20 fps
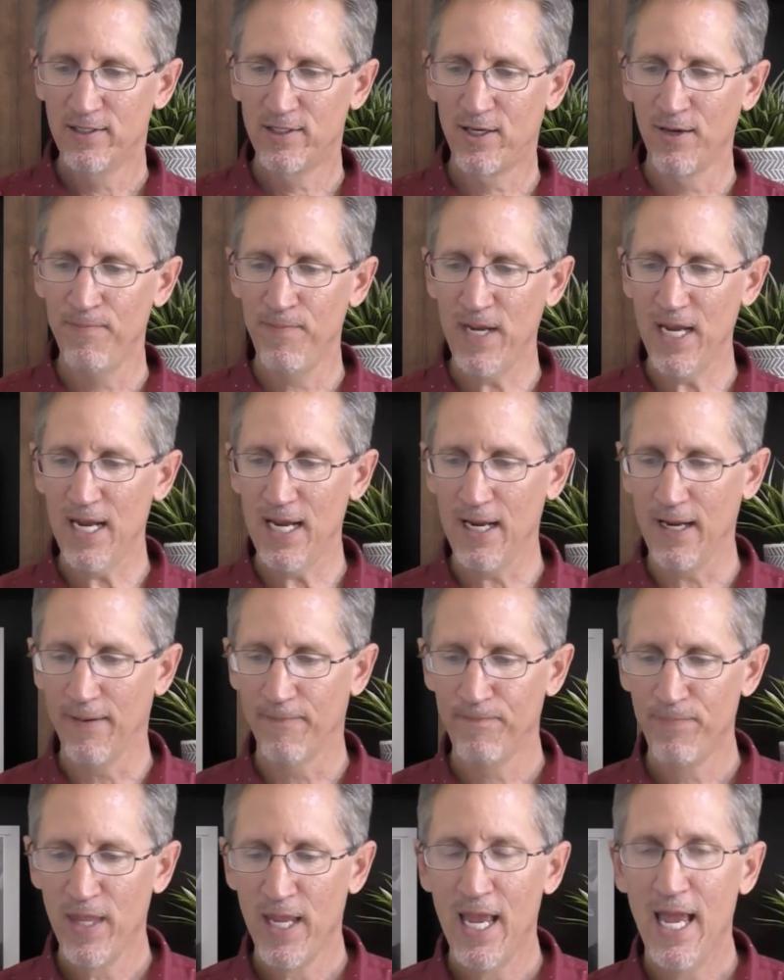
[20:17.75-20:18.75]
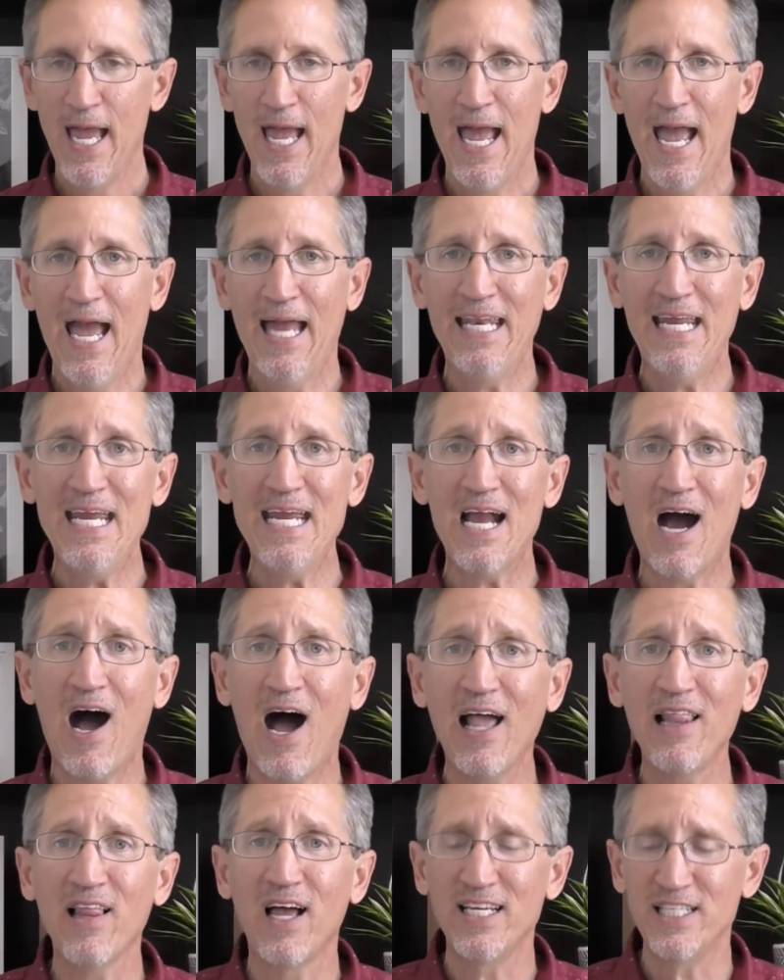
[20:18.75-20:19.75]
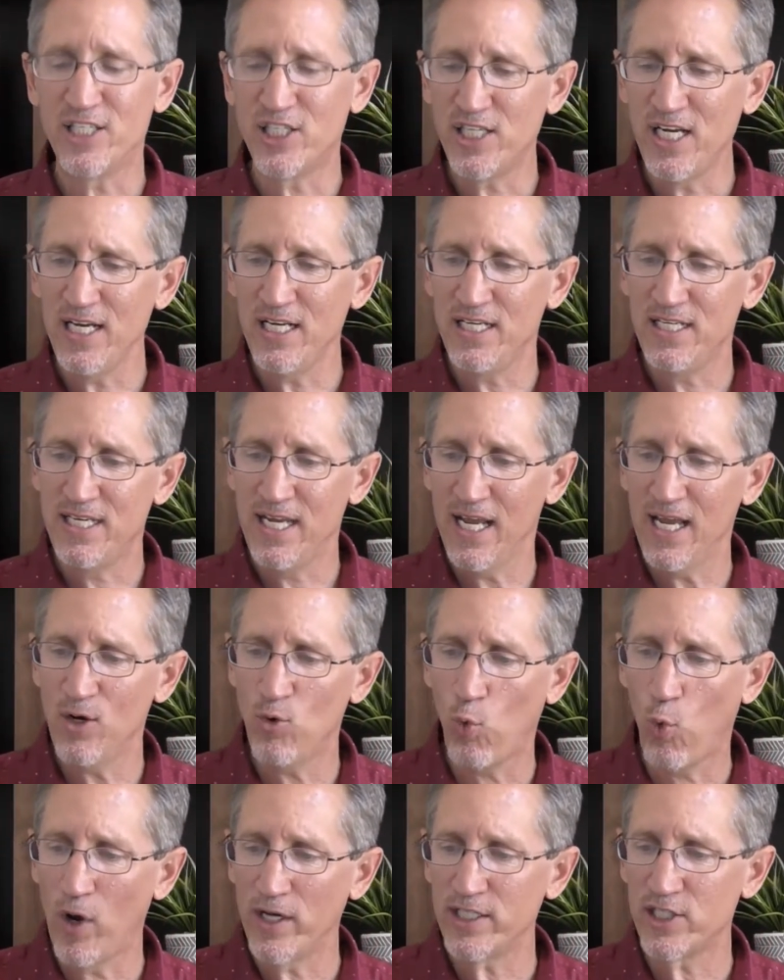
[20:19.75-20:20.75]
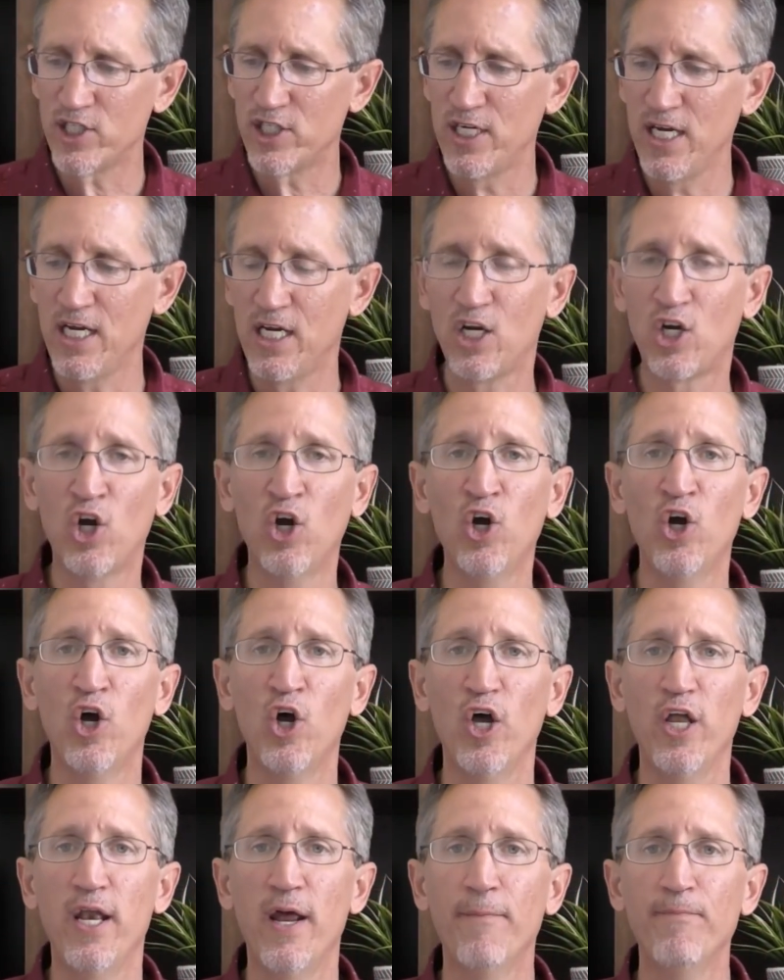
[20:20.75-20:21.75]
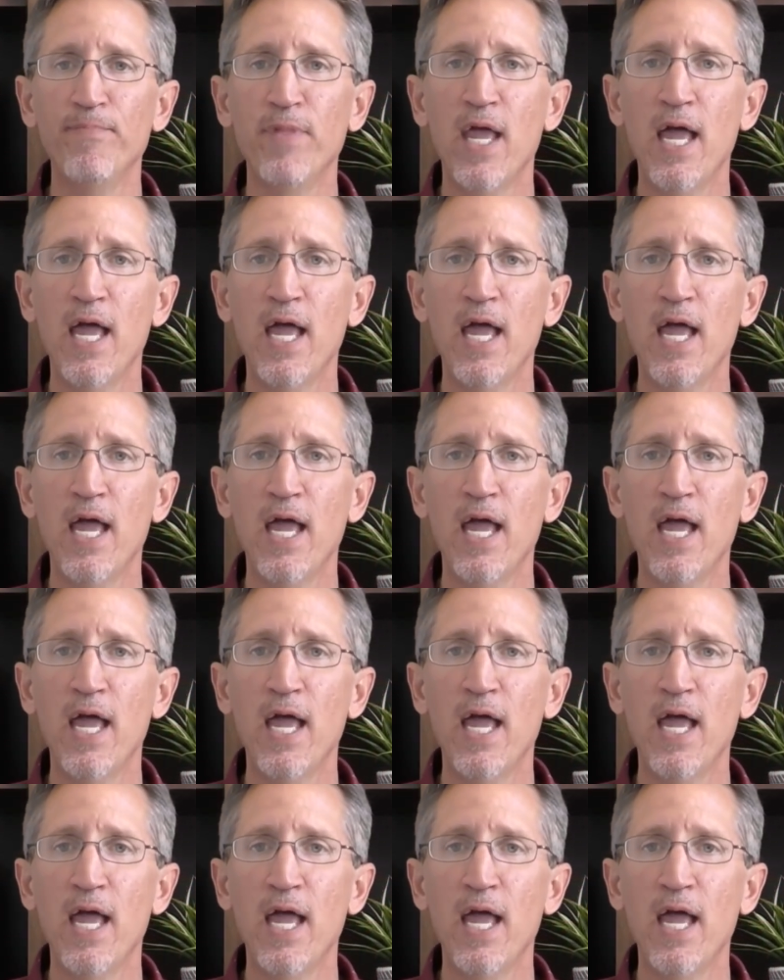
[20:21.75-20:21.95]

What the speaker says: to me. And he highlights she did what she could.